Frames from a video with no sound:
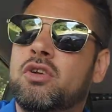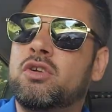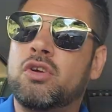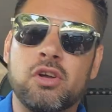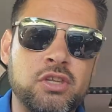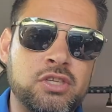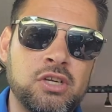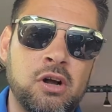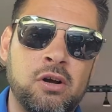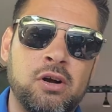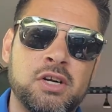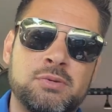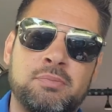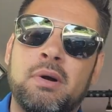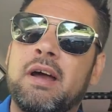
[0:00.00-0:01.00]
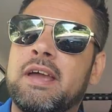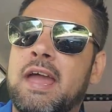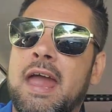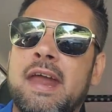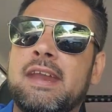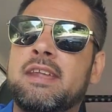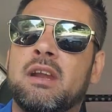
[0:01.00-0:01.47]
good starters, probably
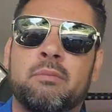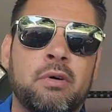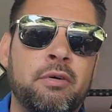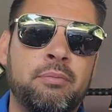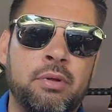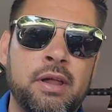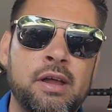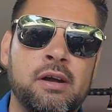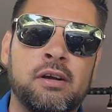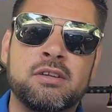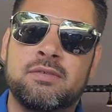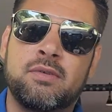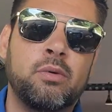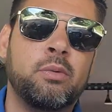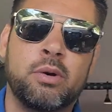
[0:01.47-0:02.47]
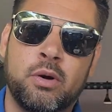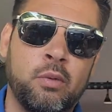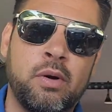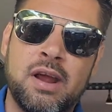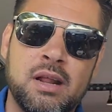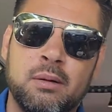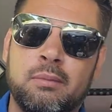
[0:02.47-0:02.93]
80 and above players if you were to
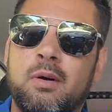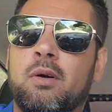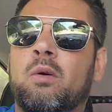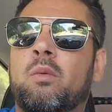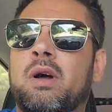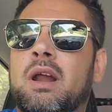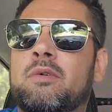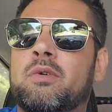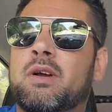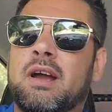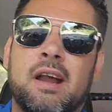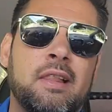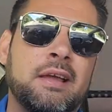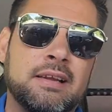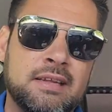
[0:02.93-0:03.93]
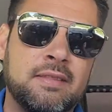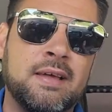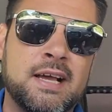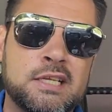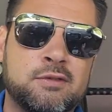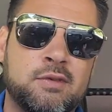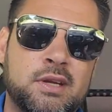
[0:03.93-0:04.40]
rate them or whatever, kind of like I did
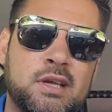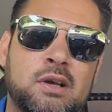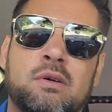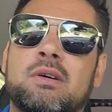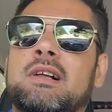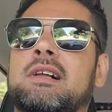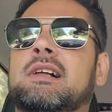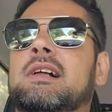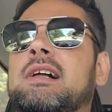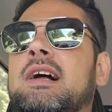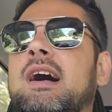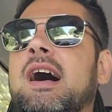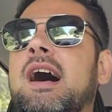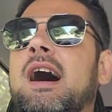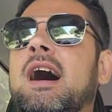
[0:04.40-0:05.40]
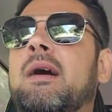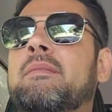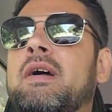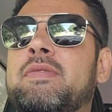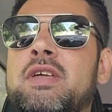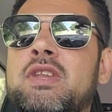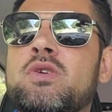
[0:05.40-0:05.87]
last video.
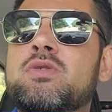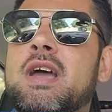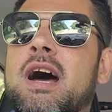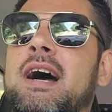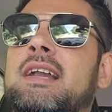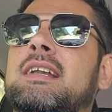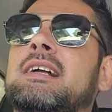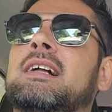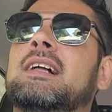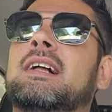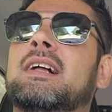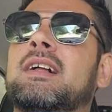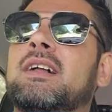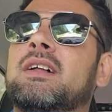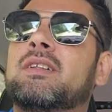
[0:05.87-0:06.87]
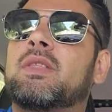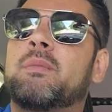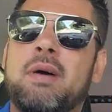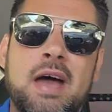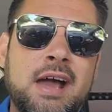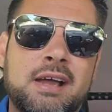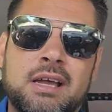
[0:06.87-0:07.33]
And then you got the
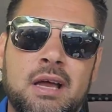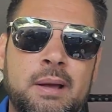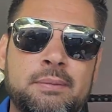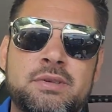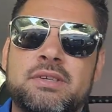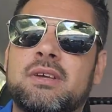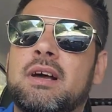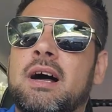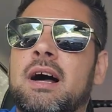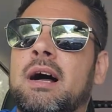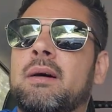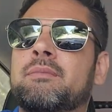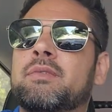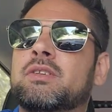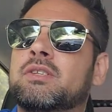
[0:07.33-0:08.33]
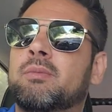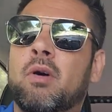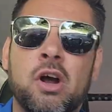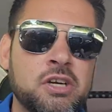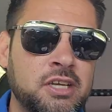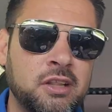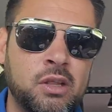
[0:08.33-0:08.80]
backups.
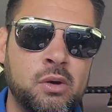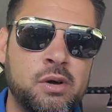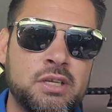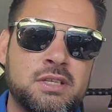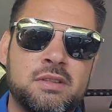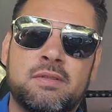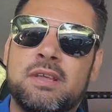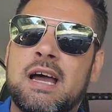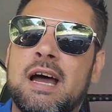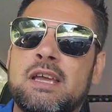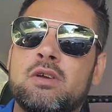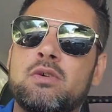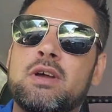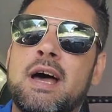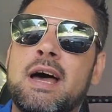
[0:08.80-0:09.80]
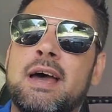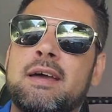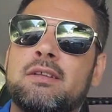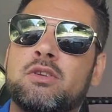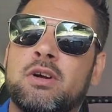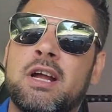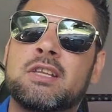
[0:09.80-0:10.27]
Demarji Lewis, the IU guy,
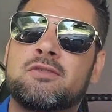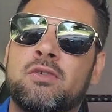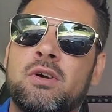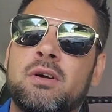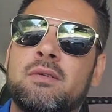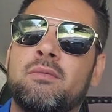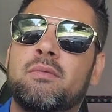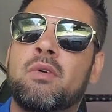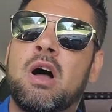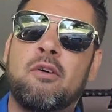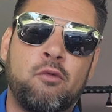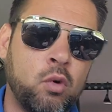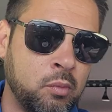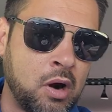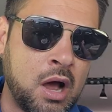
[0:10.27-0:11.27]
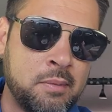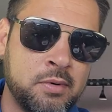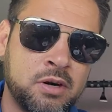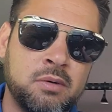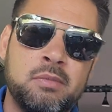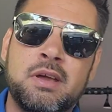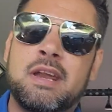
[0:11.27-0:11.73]
transferred, former
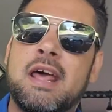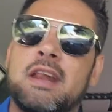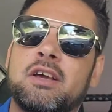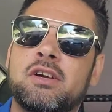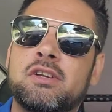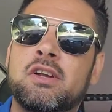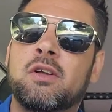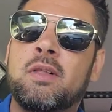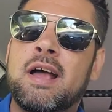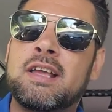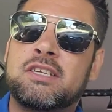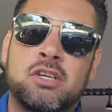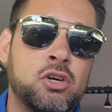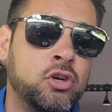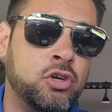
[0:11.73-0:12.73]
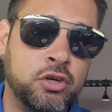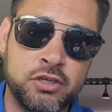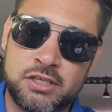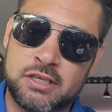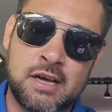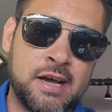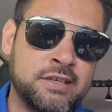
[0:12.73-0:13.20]
Auburn commit, had a good year last year, good
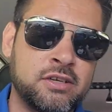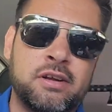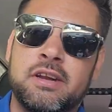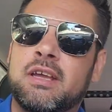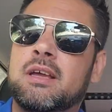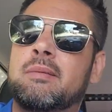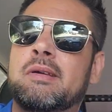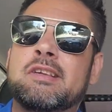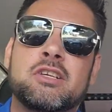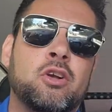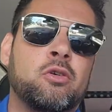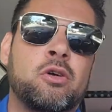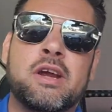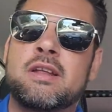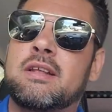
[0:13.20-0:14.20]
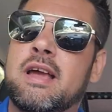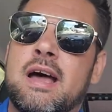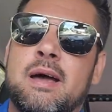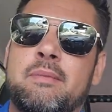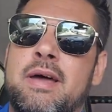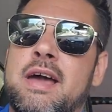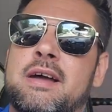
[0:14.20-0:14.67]
size on him. He's a great
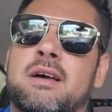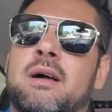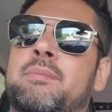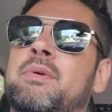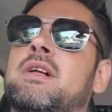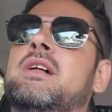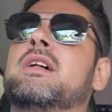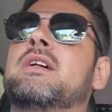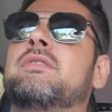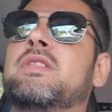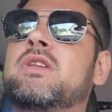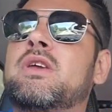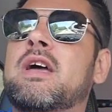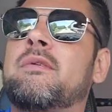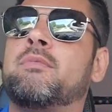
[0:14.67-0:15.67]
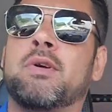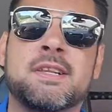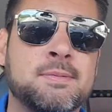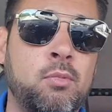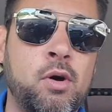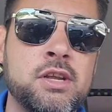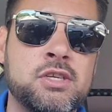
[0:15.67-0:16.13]
guy backup. Then you have
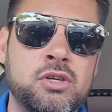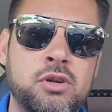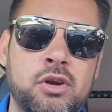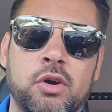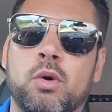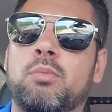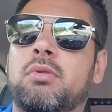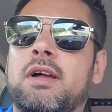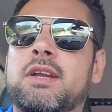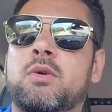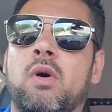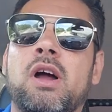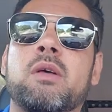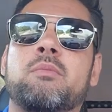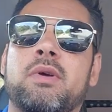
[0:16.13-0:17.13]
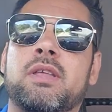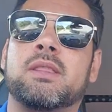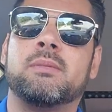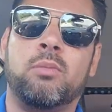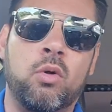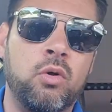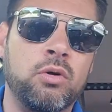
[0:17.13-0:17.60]
Prince Boy Jr., who played quite a bit in
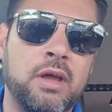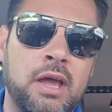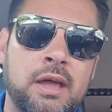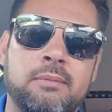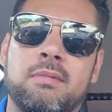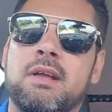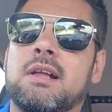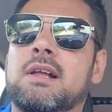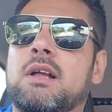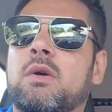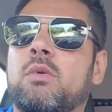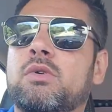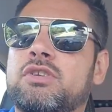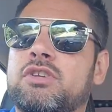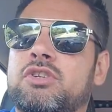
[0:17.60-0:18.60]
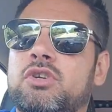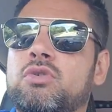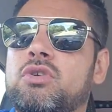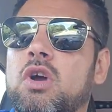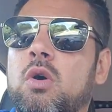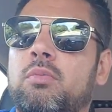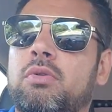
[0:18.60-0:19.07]
the bowl game, was a
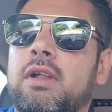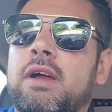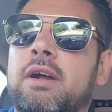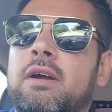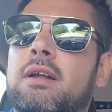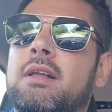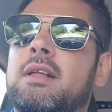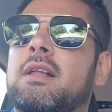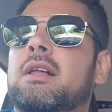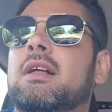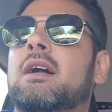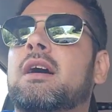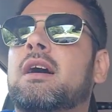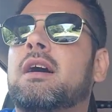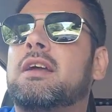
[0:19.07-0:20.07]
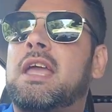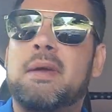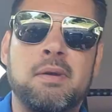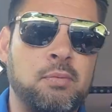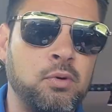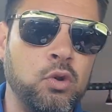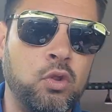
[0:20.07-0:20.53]
JUCO player,
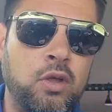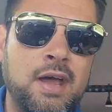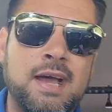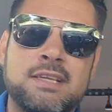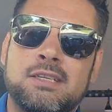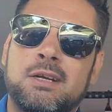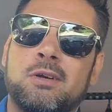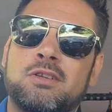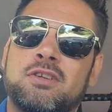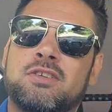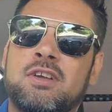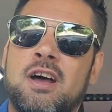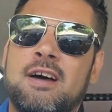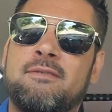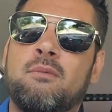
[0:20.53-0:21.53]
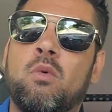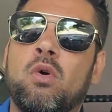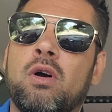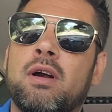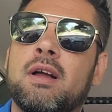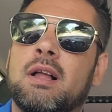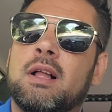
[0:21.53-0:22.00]
came to Purdue last year as a
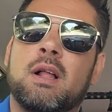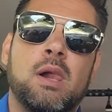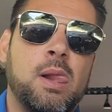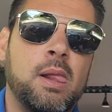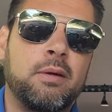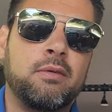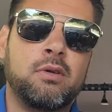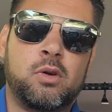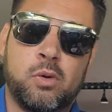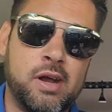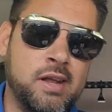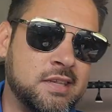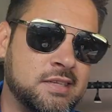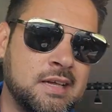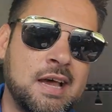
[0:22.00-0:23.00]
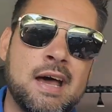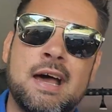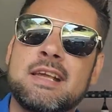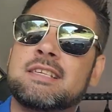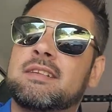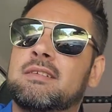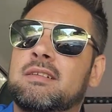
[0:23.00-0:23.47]
sophomore. Great
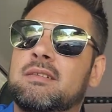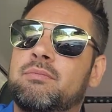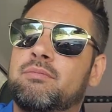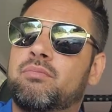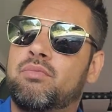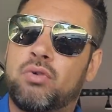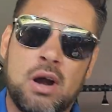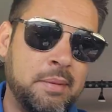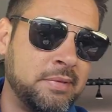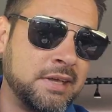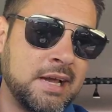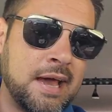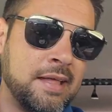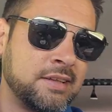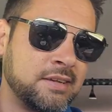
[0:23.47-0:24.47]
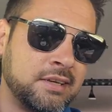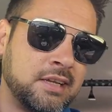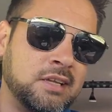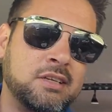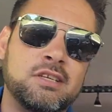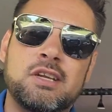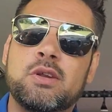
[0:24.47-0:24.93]
size, probably the guy that's going to
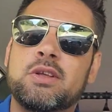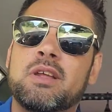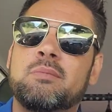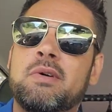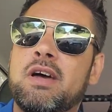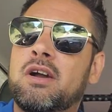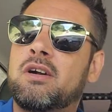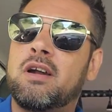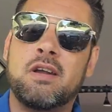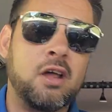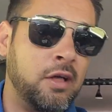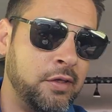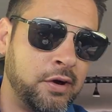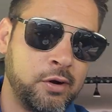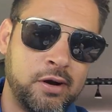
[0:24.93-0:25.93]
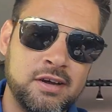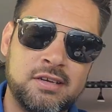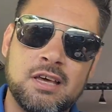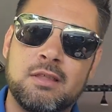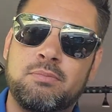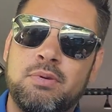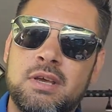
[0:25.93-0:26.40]
continue to get better. Another great
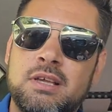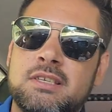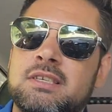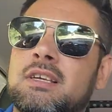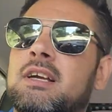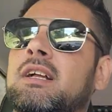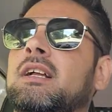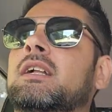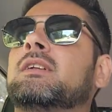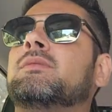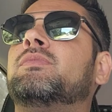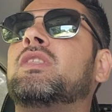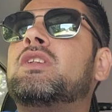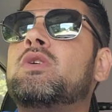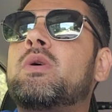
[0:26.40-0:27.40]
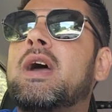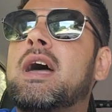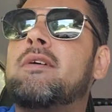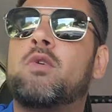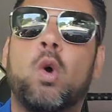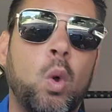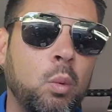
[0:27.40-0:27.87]
depth piece. Then you
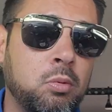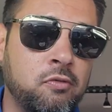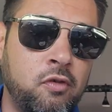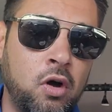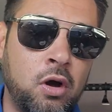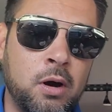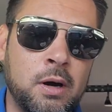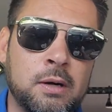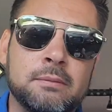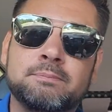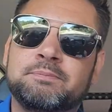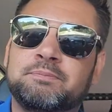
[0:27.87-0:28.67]
have Cole Brevard,